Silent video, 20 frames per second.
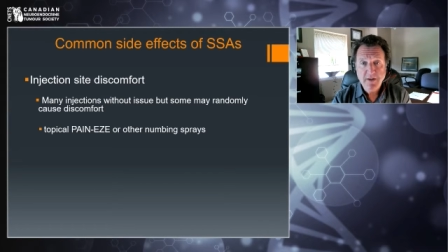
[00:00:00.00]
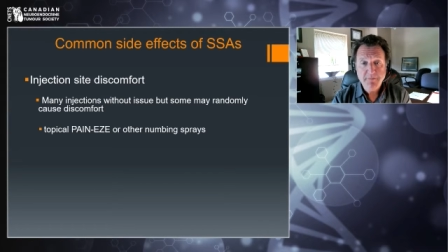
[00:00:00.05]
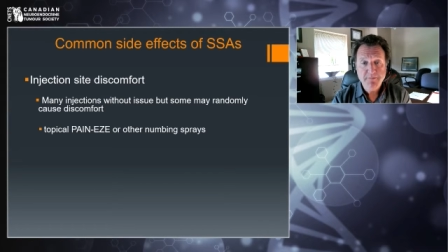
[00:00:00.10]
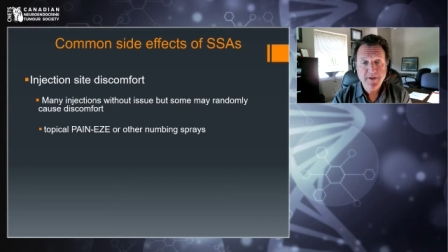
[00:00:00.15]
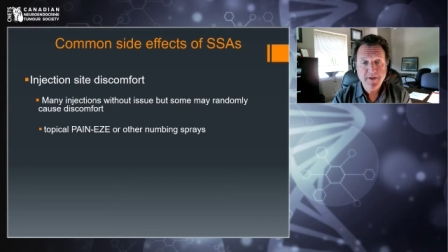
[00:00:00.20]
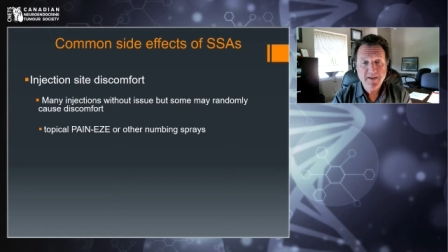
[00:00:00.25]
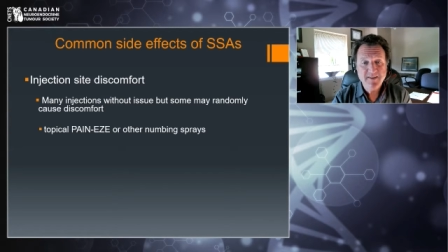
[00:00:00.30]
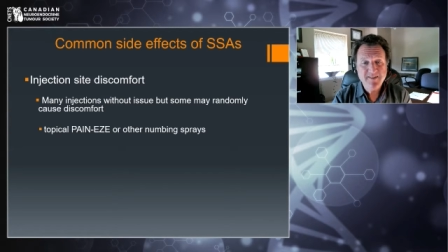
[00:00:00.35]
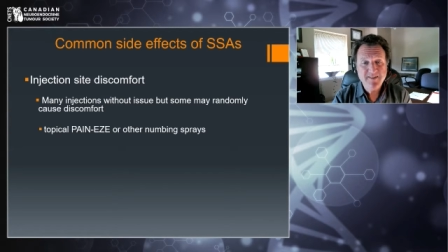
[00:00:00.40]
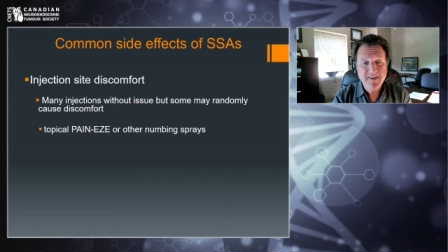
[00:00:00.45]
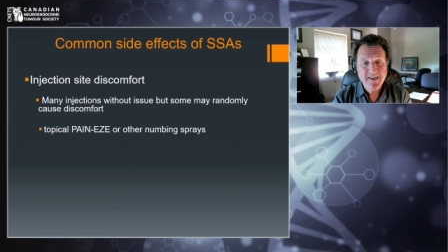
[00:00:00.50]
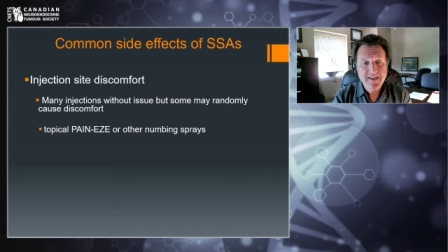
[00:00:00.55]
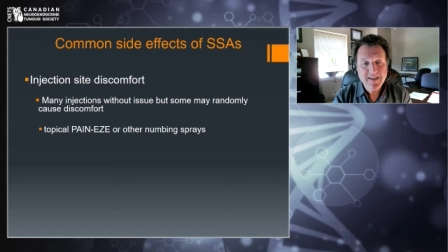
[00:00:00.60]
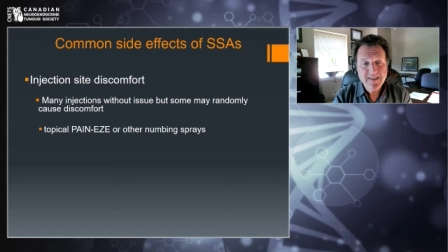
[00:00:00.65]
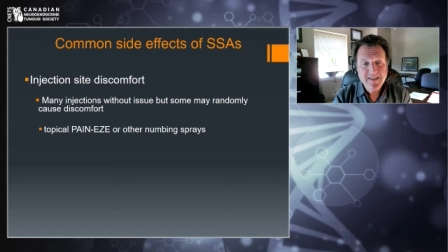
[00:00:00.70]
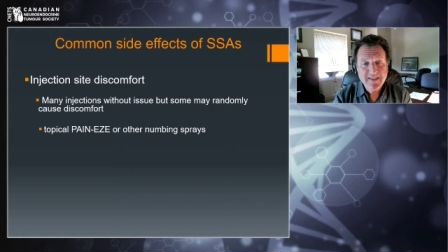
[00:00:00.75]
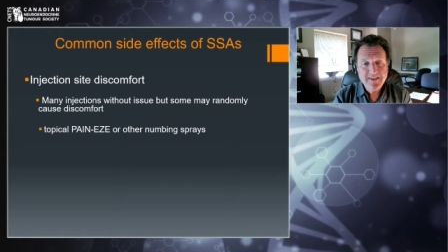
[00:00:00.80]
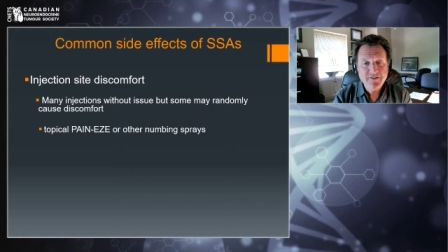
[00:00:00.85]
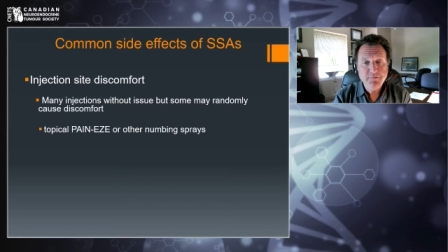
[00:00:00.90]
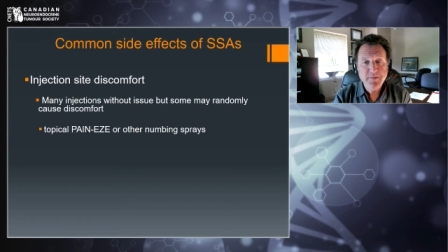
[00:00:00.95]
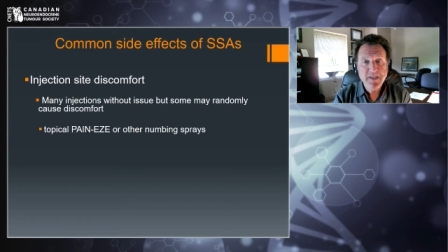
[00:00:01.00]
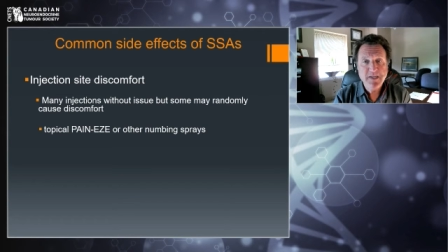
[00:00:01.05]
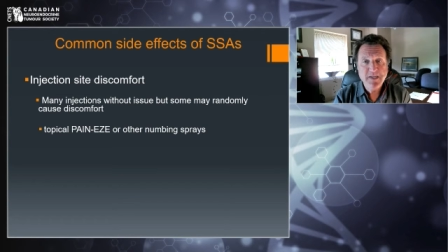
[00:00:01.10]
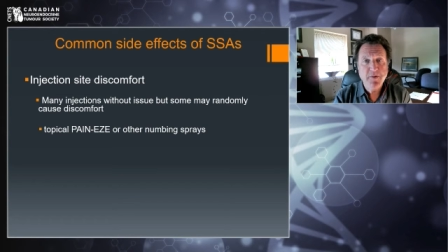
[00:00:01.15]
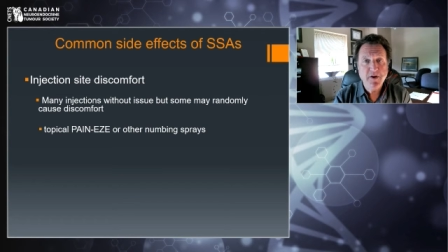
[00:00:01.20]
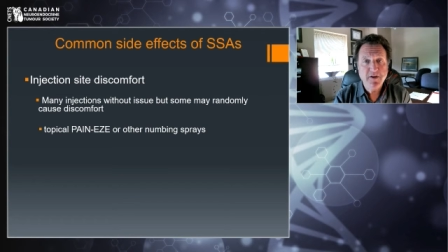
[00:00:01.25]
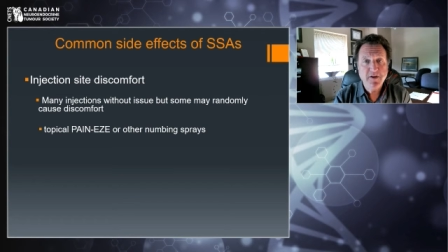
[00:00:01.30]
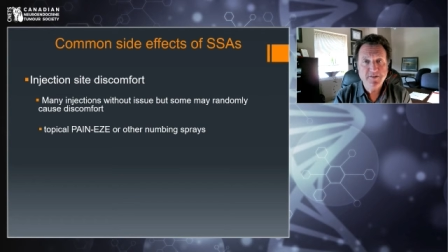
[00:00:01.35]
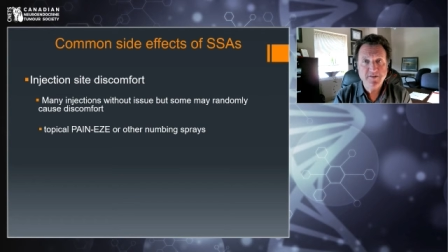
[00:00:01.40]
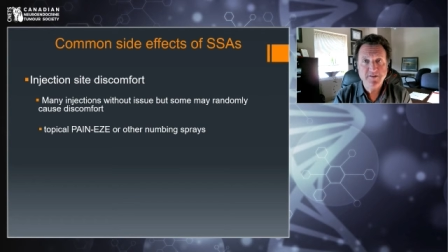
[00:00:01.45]
because it at least
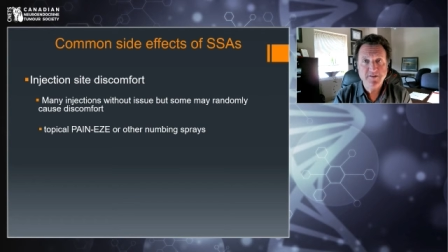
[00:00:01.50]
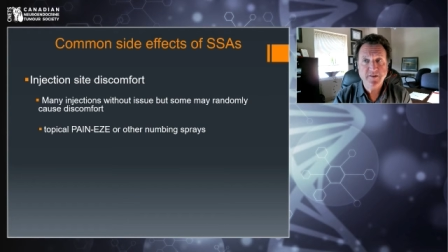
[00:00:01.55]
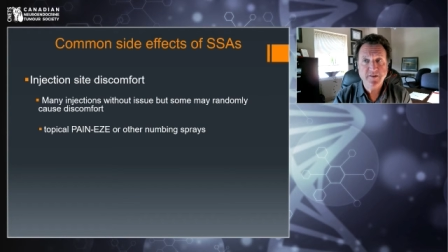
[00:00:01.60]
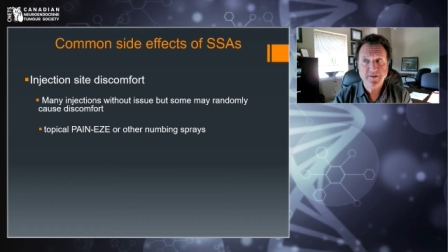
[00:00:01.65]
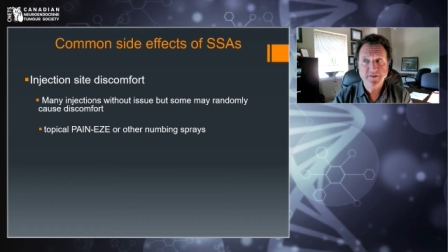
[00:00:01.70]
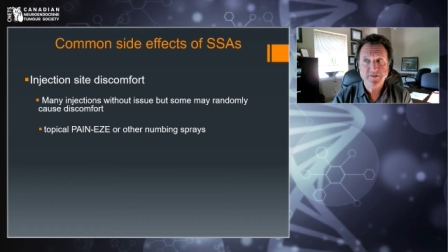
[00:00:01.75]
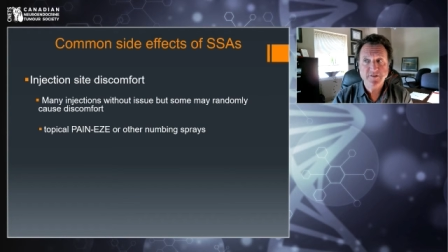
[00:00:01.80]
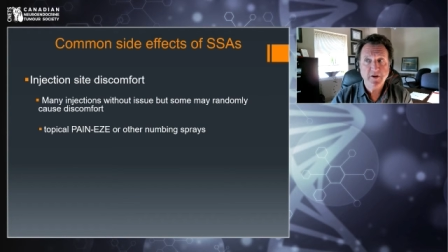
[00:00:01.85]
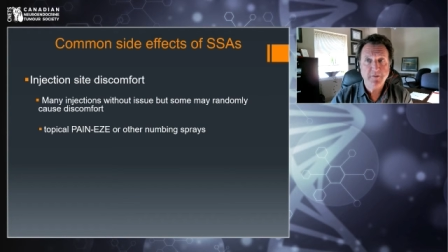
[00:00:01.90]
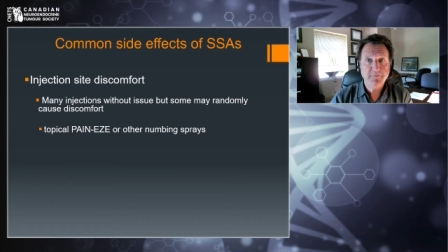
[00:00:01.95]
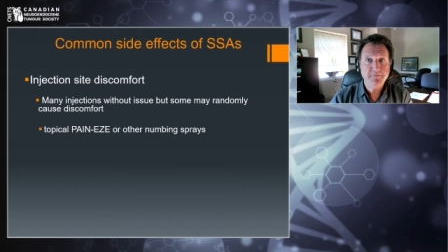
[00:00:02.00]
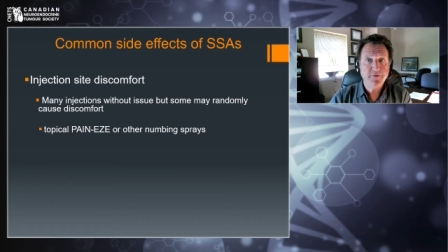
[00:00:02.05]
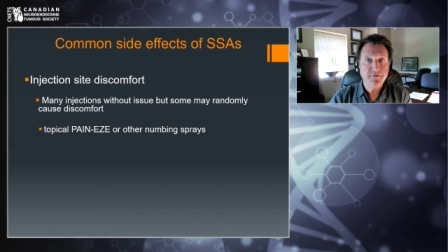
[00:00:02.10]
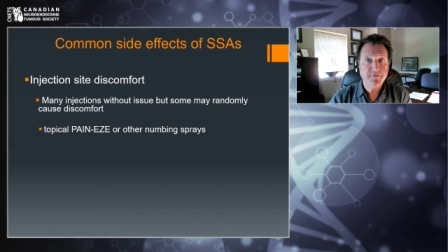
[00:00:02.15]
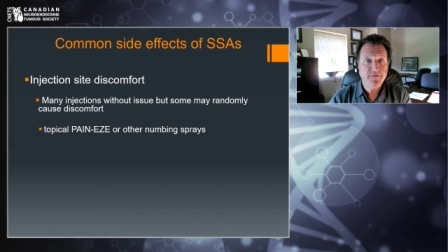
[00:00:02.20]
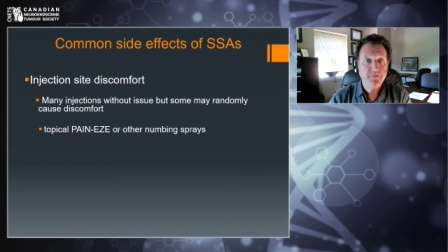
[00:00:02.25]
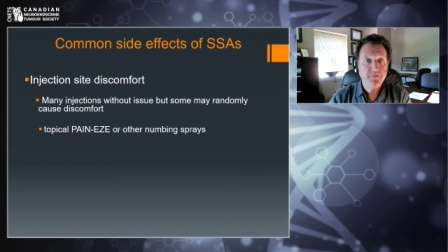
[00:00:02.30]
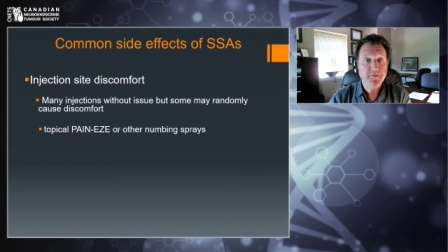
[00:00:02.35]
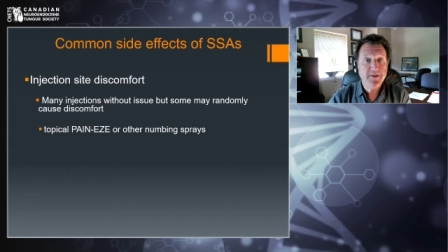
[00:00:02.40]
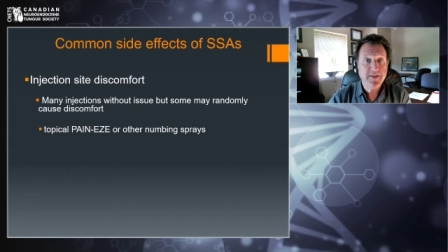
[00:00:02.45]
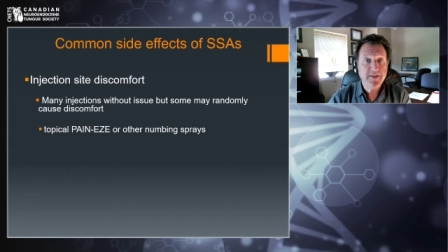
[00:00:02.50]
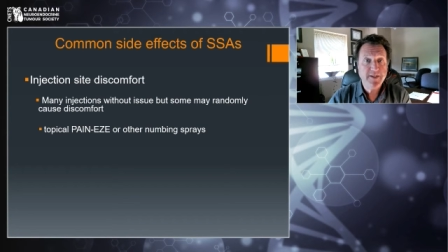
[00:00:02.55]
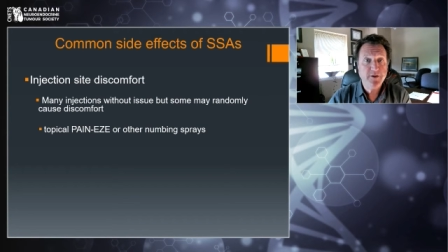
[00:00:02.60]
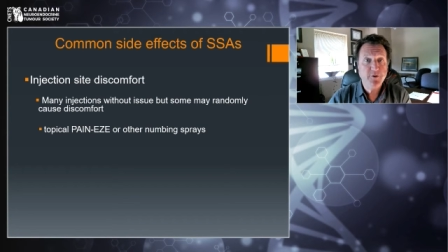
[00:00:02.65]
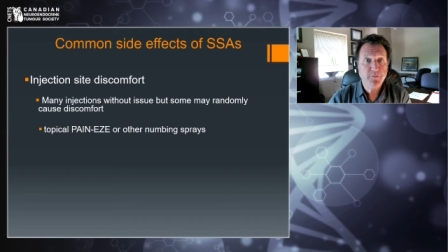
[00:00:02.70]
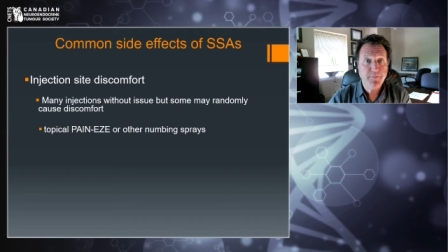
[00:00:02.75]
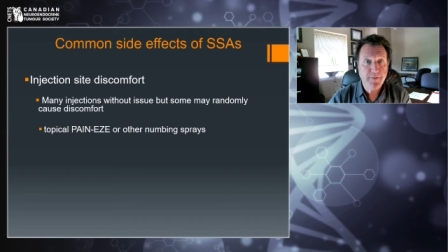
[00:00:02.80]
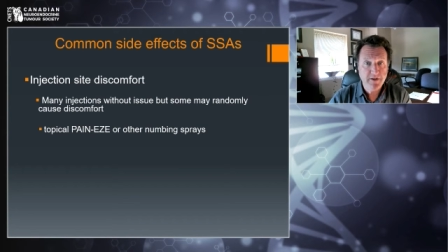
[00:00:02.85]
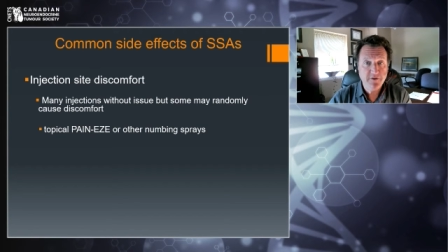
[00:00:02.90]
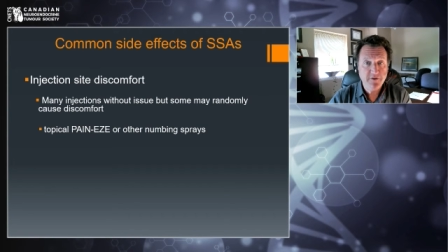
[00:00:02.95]
minimizes the discomfort from the needle
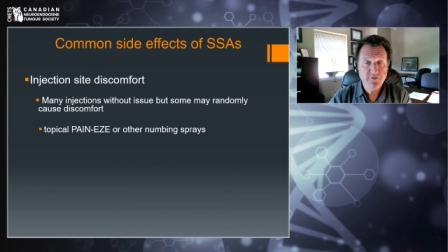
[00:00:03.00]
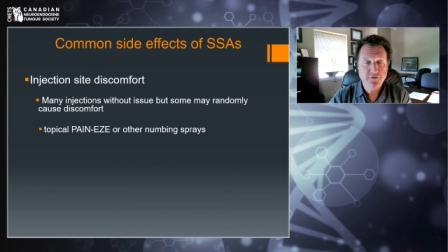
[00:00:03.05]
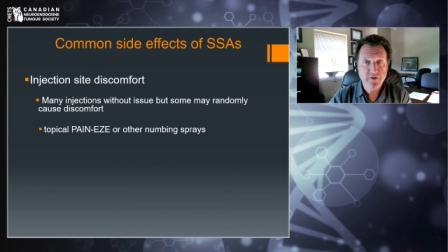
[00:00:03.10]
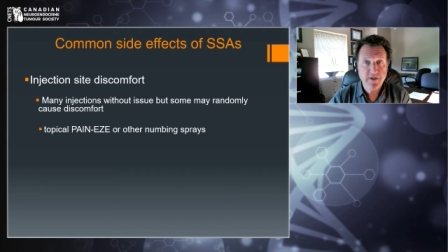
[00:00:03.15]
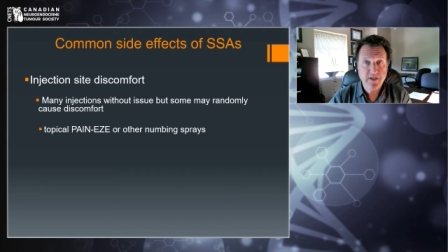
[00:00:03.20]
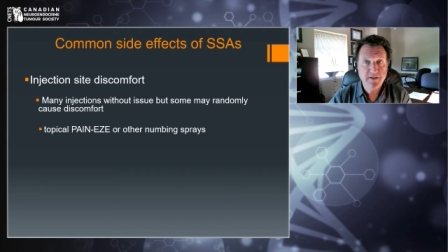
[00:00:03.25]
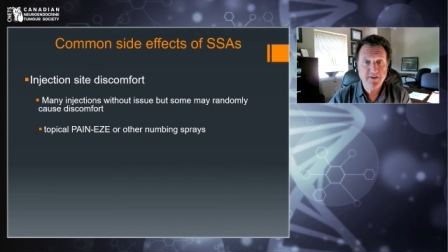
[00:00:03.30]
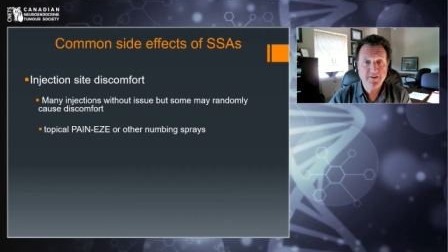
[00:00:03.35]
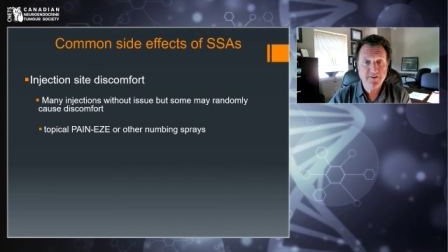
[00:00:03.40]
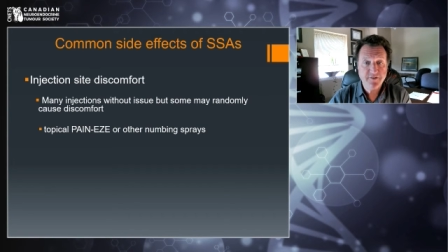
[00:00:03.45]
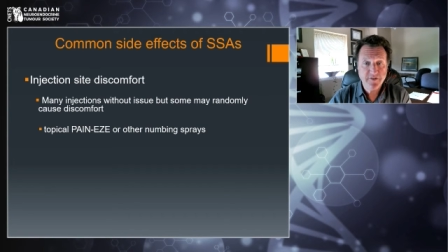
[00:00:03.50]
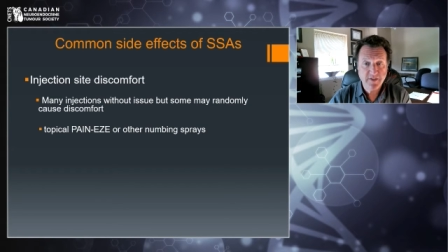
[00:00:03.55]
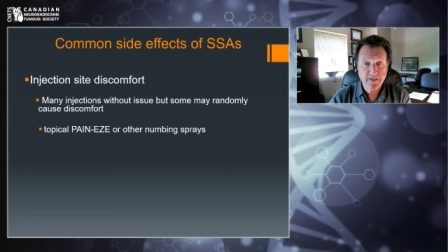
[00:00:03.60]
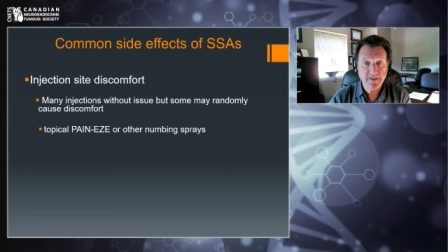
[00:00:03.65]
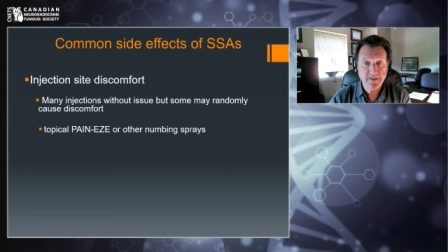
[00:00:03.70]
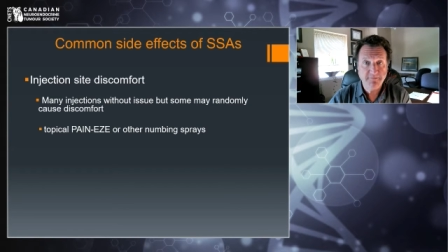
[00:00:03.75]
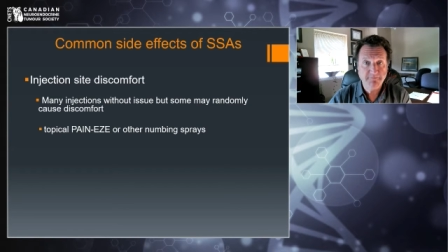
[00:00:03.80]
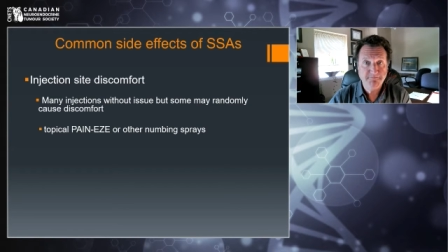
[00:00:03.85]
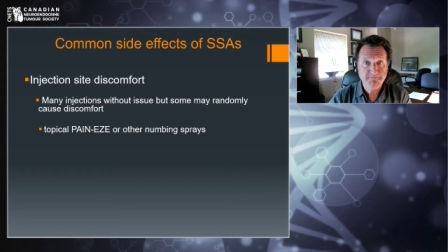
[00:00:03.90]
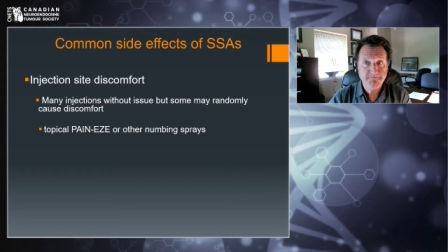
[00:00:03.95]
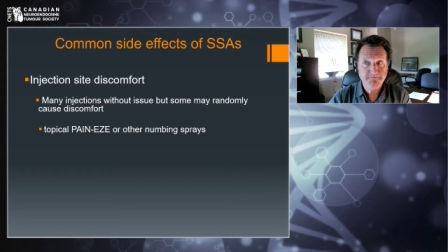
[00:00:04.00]
penetrating the skin.